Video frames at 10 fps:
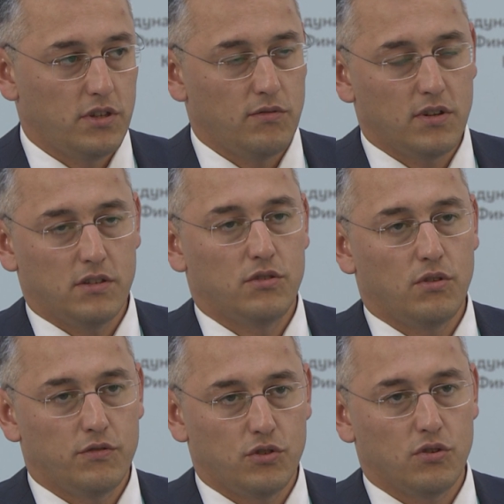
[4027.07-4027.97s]
We're
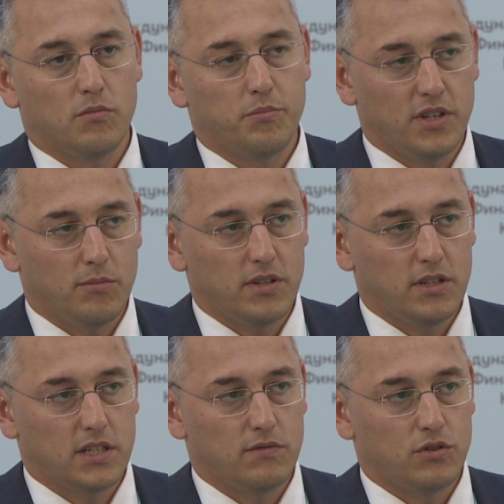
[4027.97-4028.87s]
talking about risk
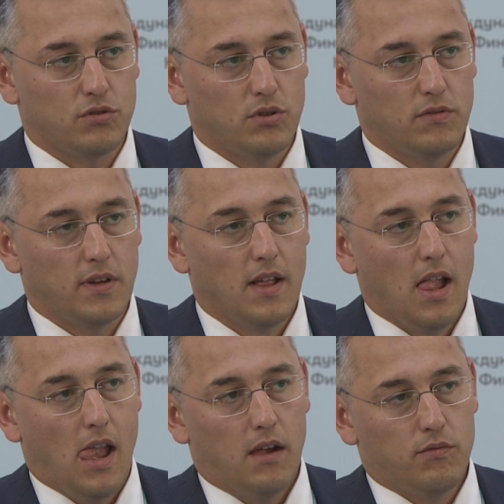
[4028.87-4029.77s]
management
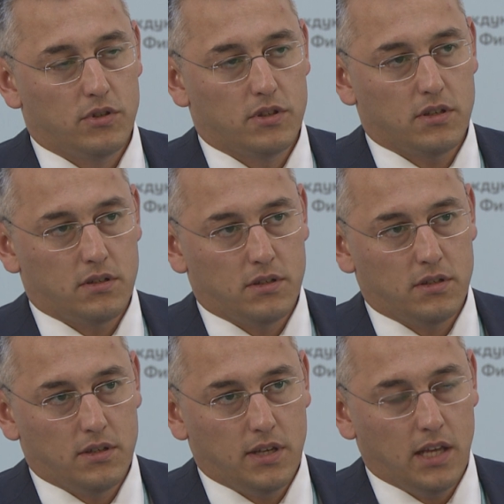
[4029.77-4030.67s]
and internal
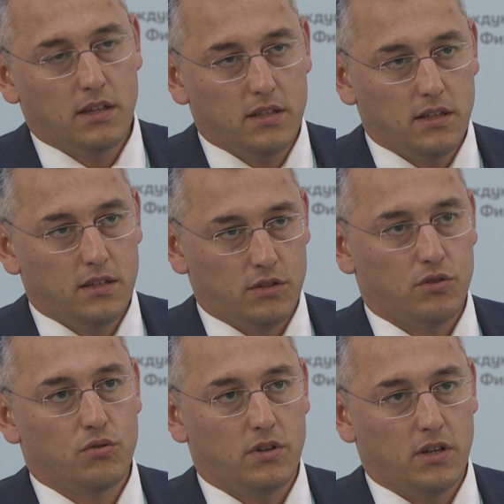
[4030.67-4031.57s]
control or
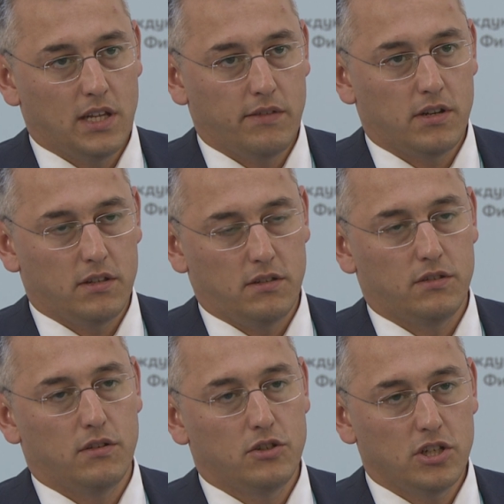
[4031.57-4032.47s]
monitoring systems.
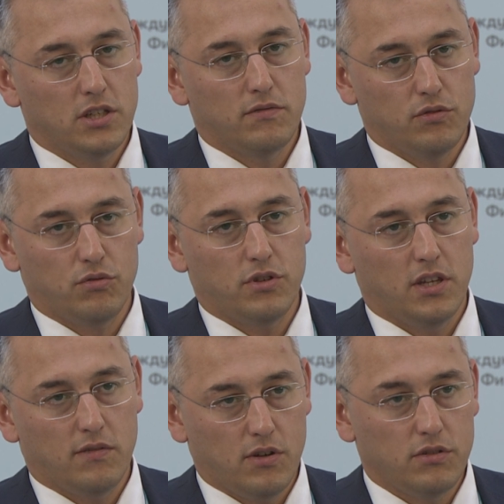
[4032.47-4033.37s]
Well,
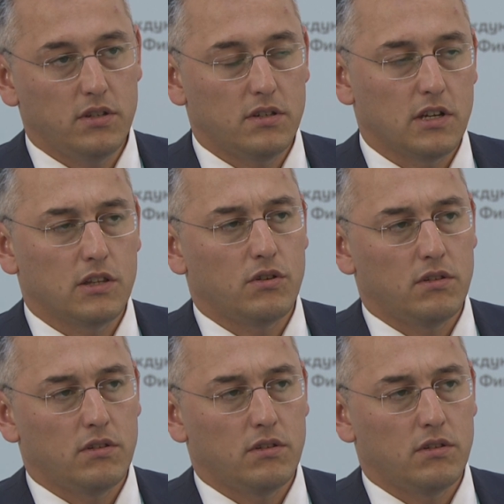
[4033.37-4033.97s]
these stories,